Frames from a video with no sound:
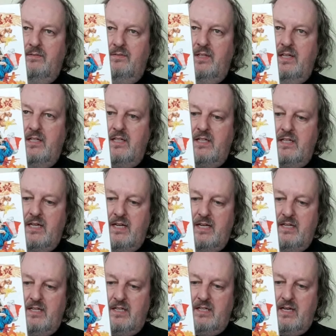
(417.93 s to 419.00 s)
This
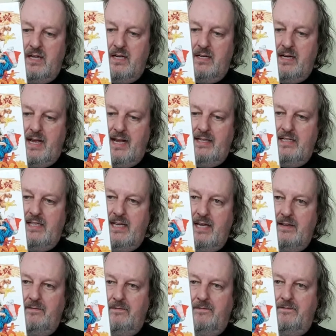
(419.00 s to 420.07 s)
is an
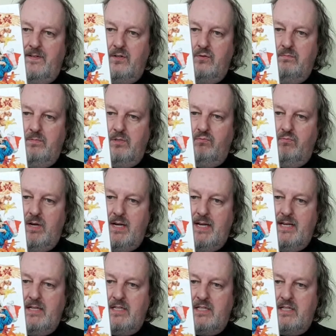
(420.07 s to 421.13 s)
88 films
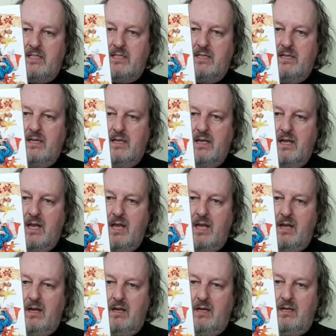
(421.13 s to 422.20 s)
release,
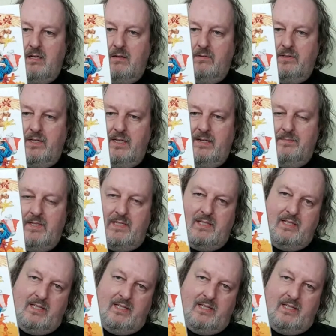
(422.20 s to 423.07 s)
with a limited